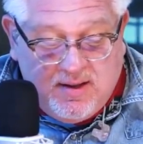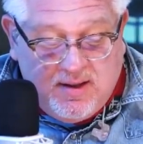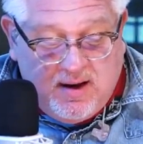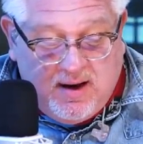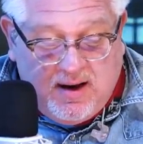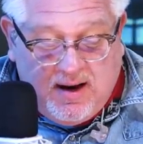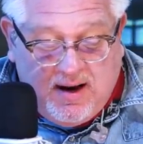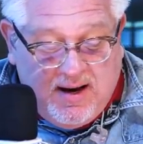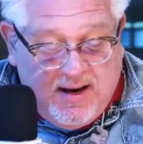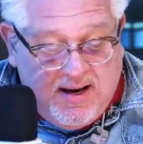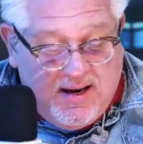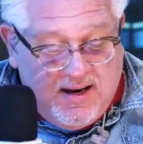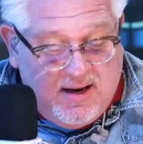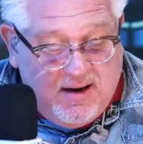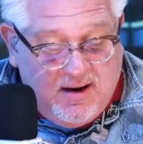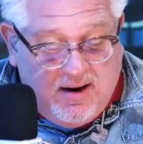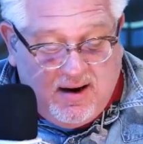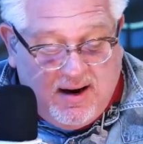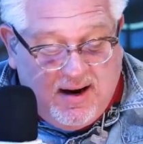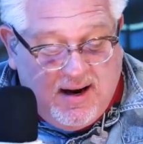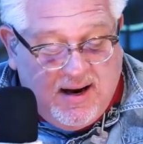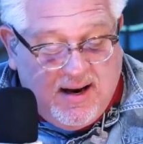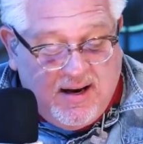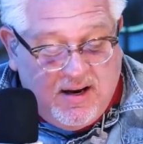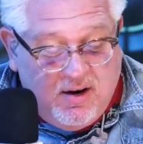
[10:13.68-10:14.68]
I
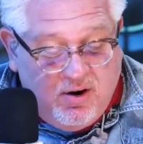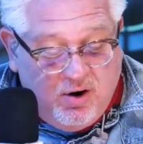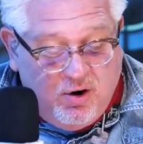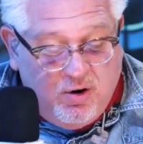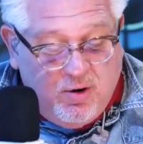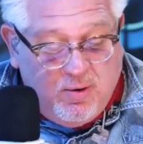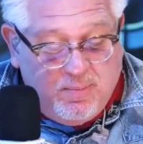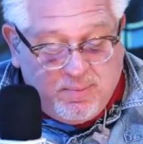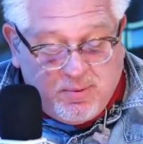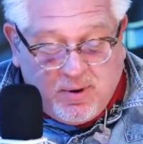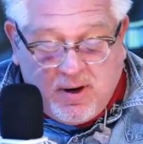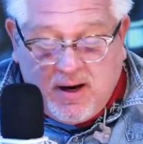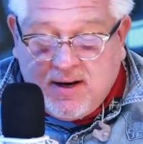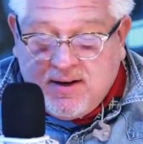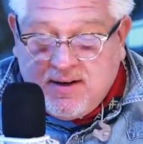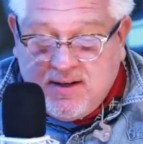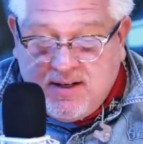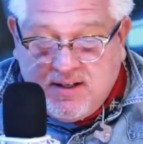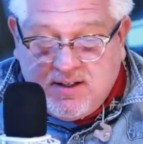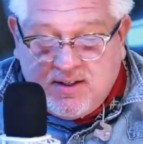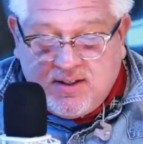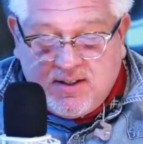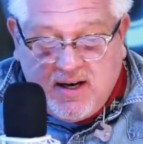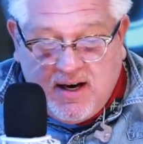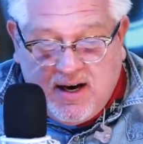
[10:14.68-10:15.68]
I hope
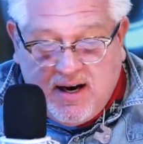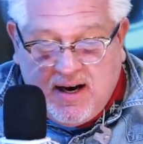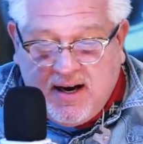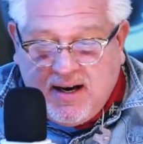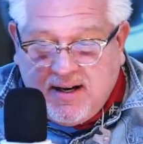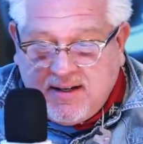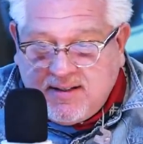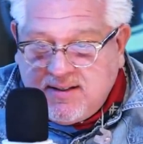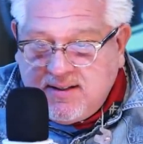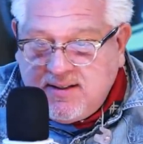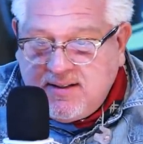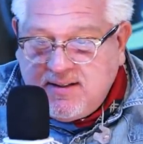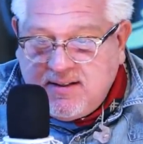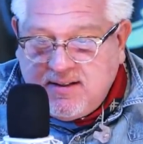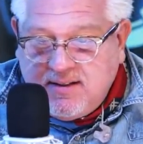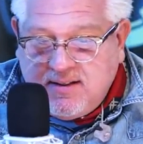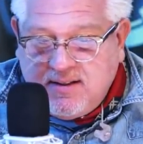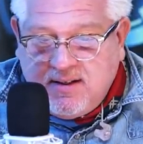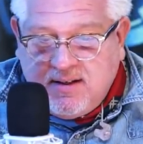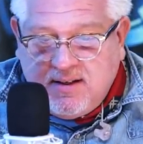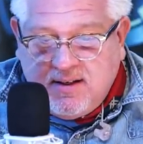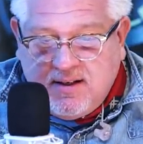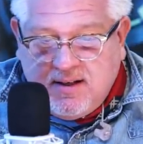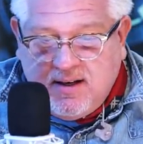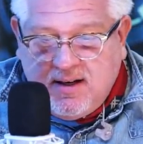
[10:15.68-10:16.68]
Rodney Scott
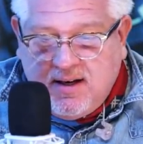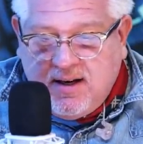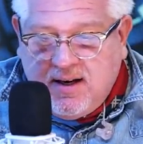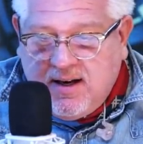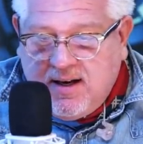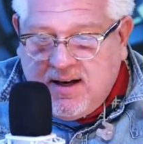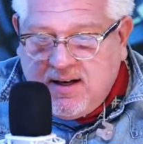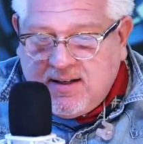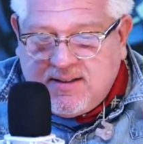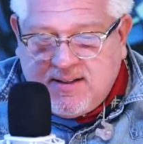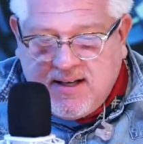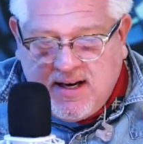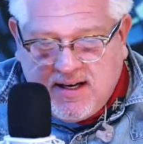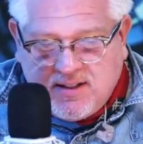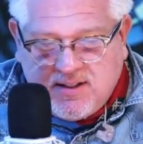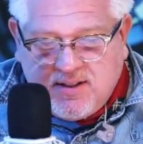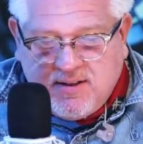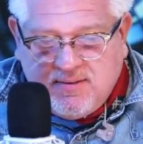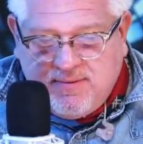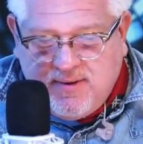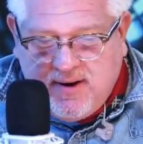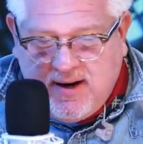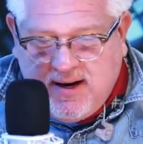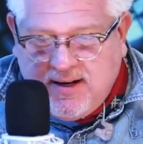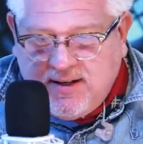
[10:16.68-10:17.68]
uh,
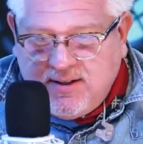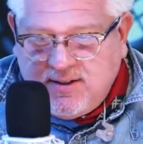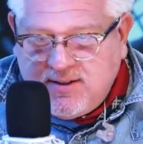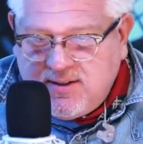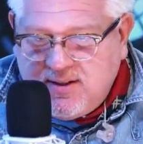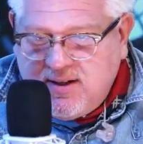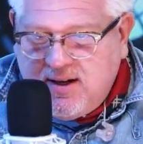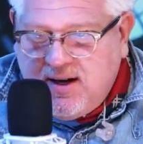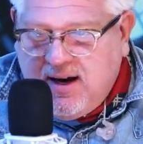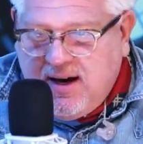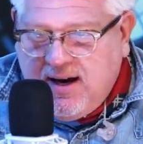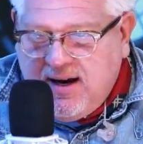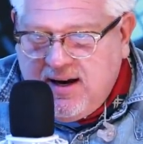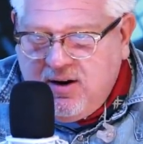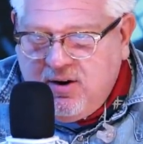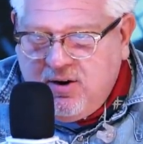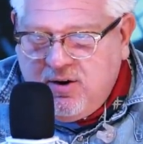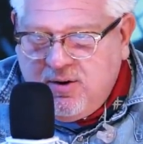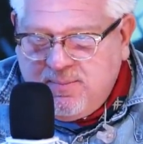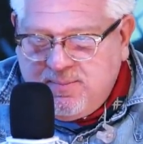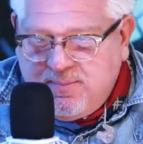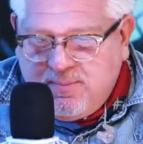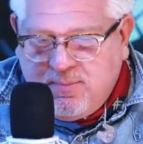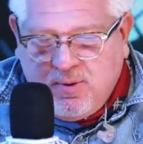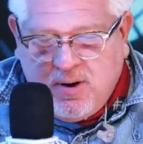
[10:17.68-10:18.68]
testifies. I
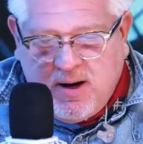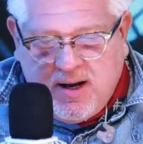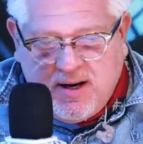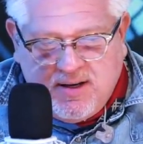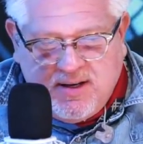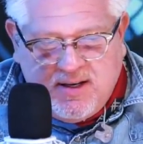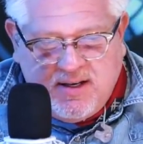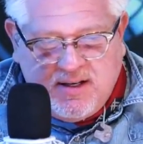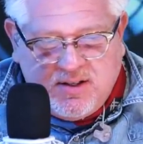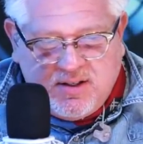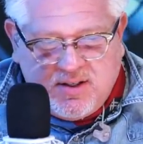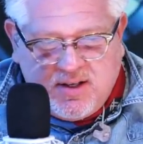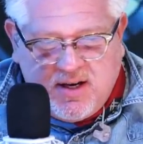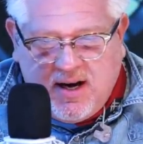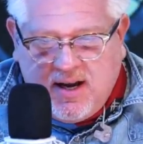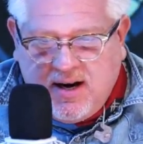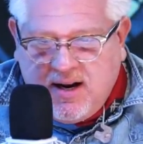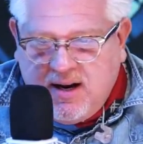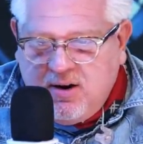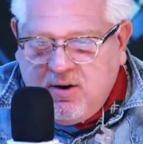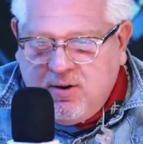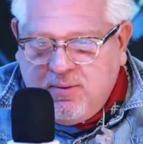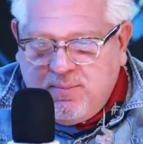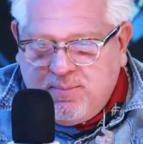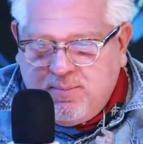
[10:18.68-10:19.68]
hope Rodney Scott,
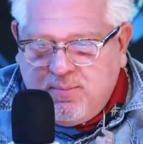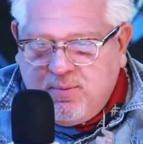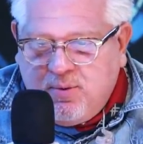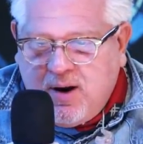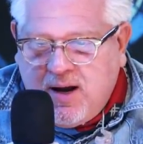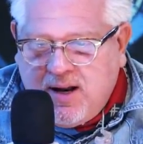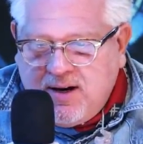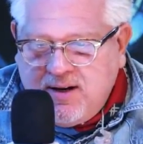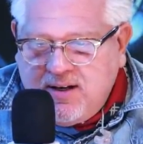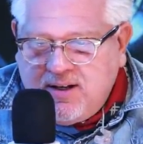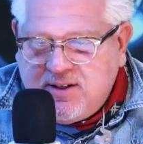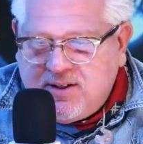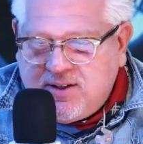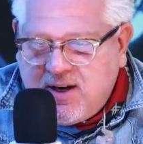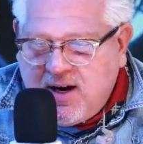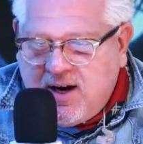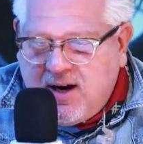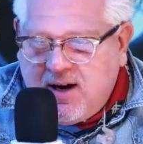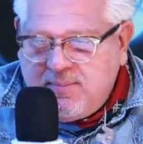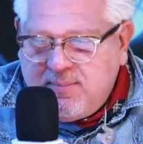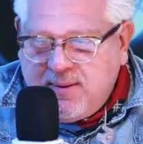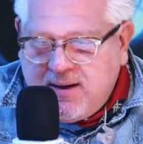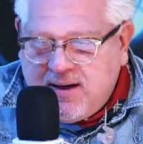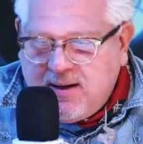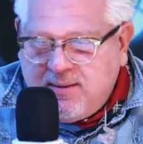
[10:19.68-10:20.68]
I hope Rodney
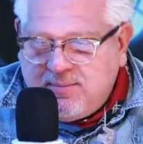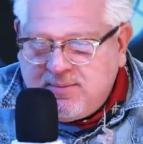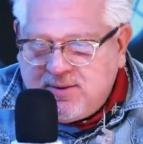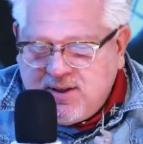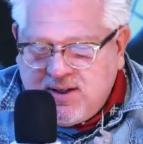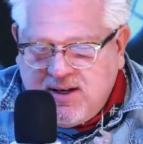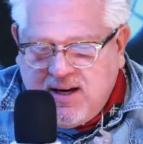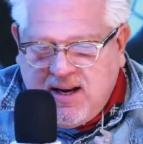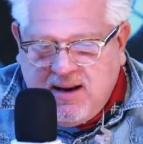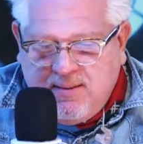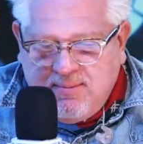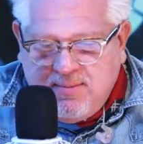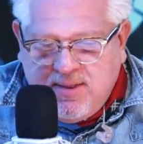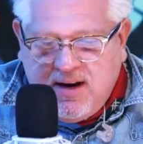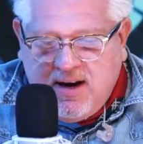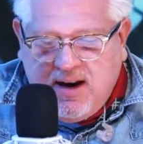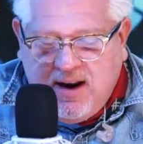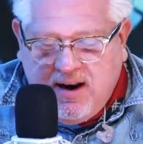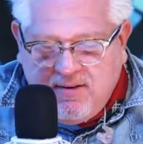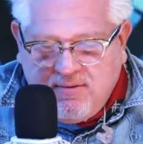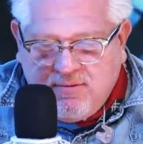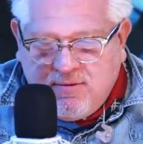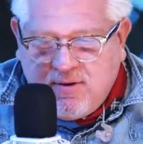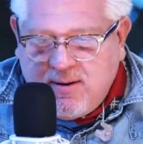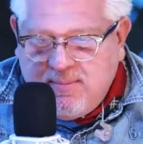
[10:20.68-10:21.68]
Scott becomes a name that
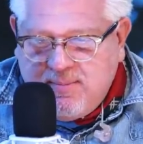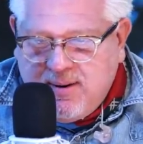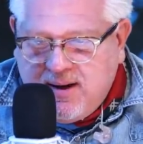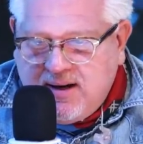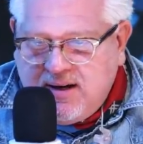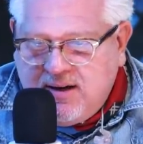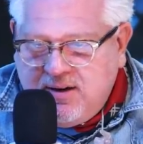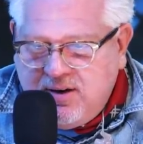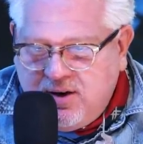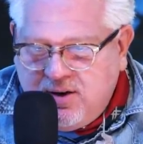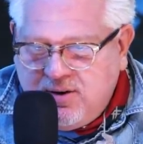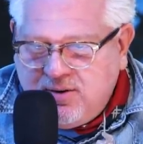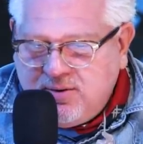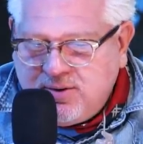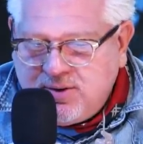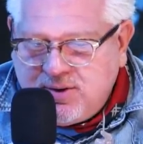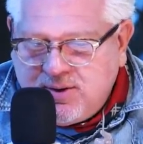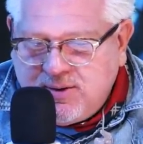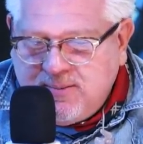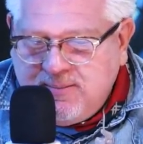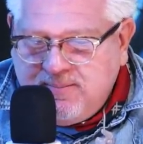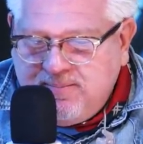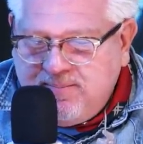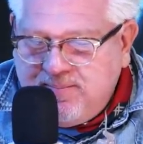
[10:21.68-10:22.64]
everybody knows.